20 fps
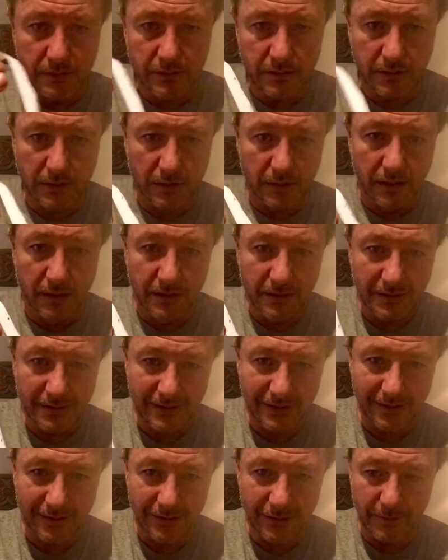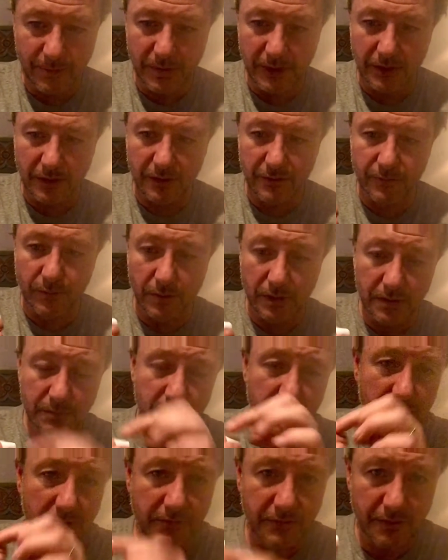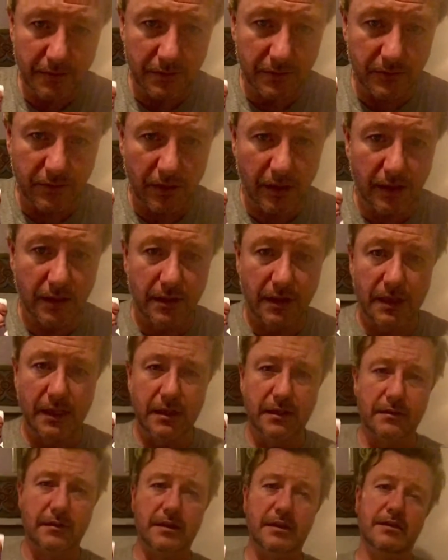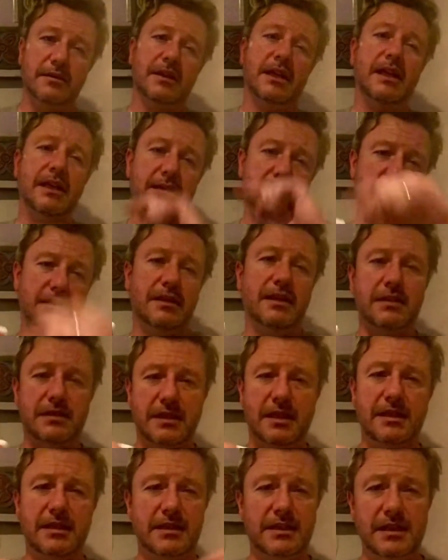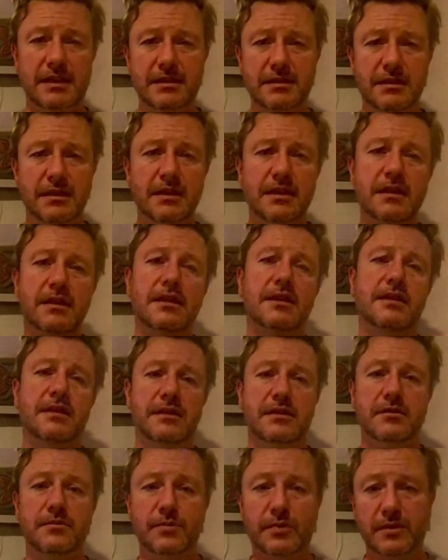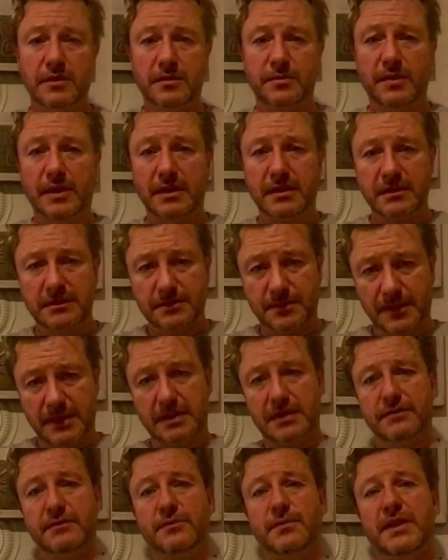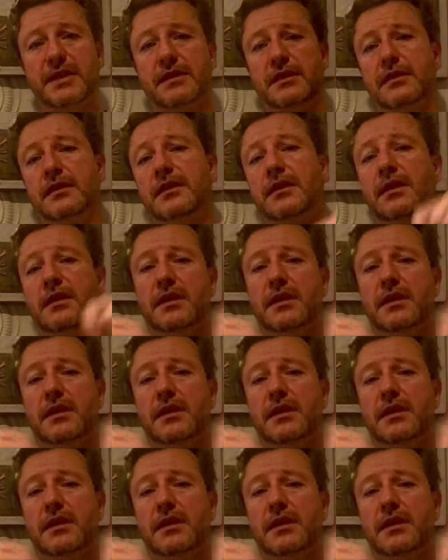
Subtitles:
little loopier of one, but if you draw a line around that and cut that again, then you pull it apart, expand even bigger.